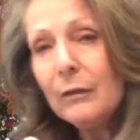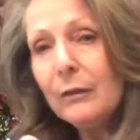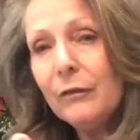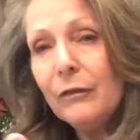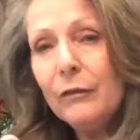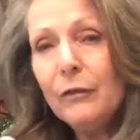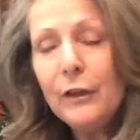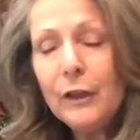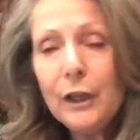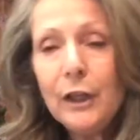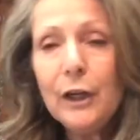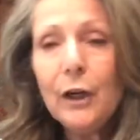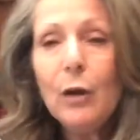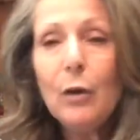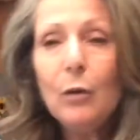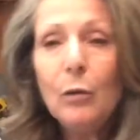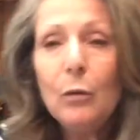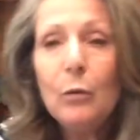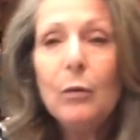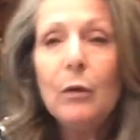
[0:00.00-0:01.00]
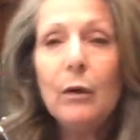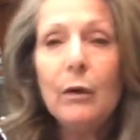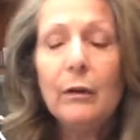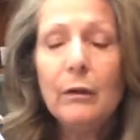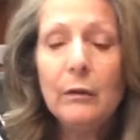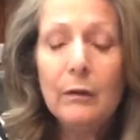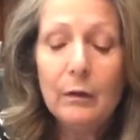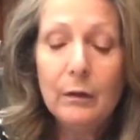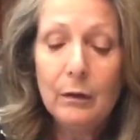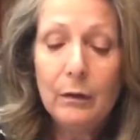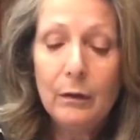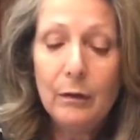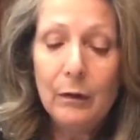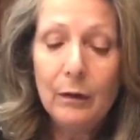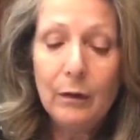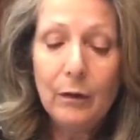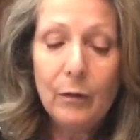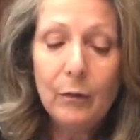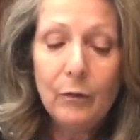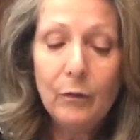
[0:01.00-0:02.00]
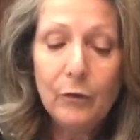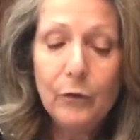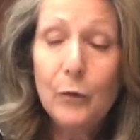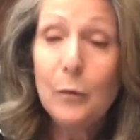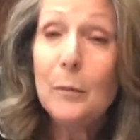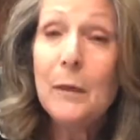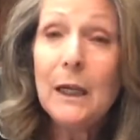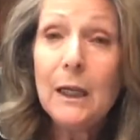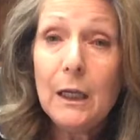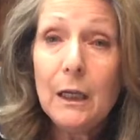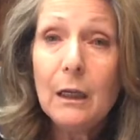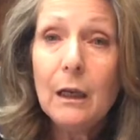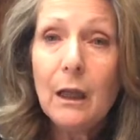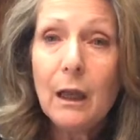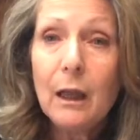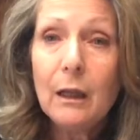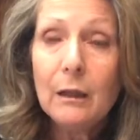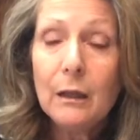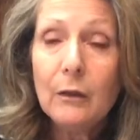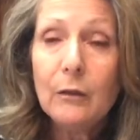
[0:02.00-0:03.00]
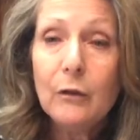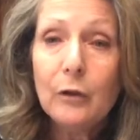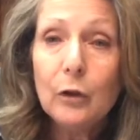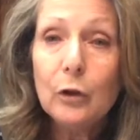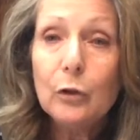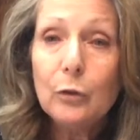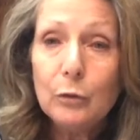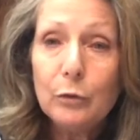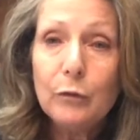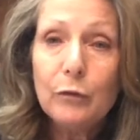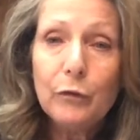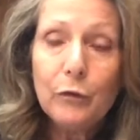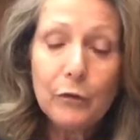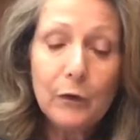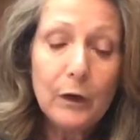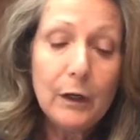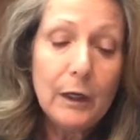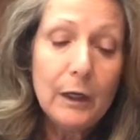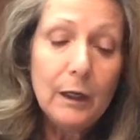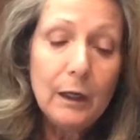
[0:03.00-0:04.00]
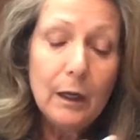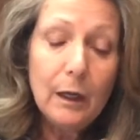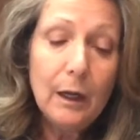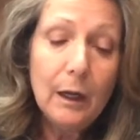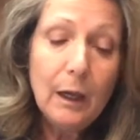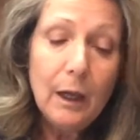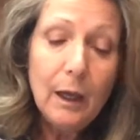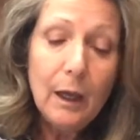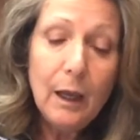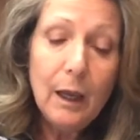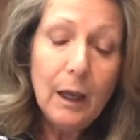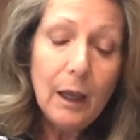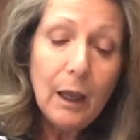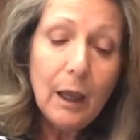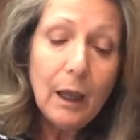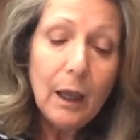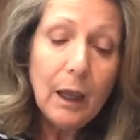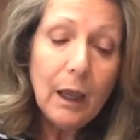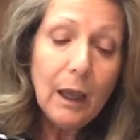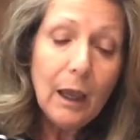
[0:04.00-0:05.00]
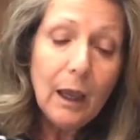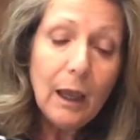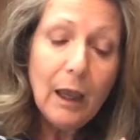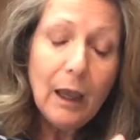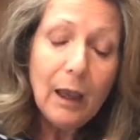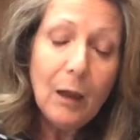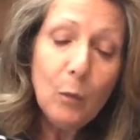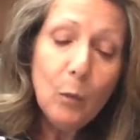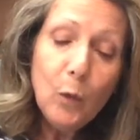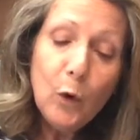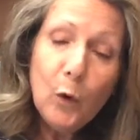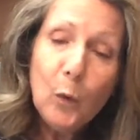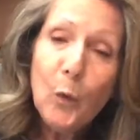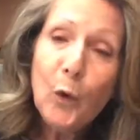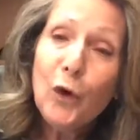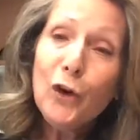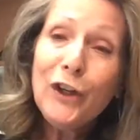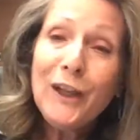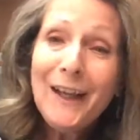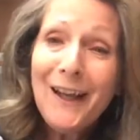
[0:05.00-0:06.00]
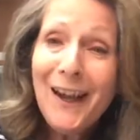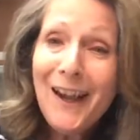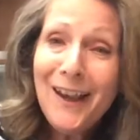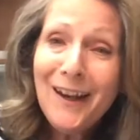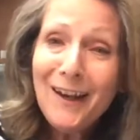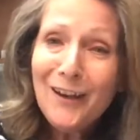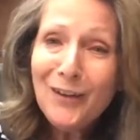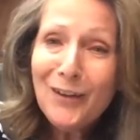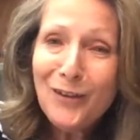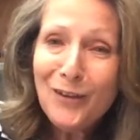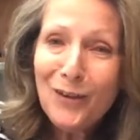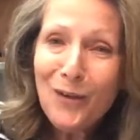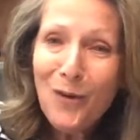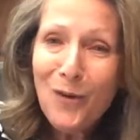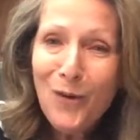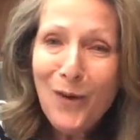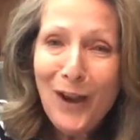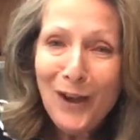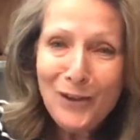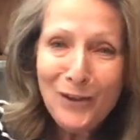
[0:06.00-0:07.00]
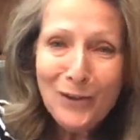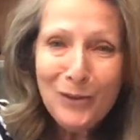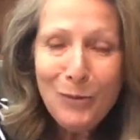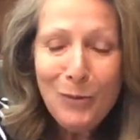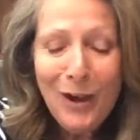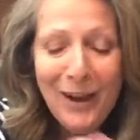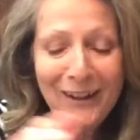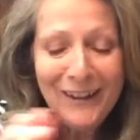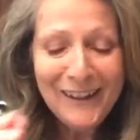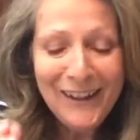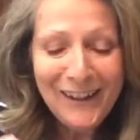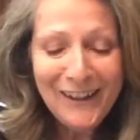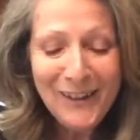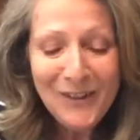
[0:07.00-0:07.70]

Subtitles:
video for me on this gluten-free, we're working at it, so I just want to let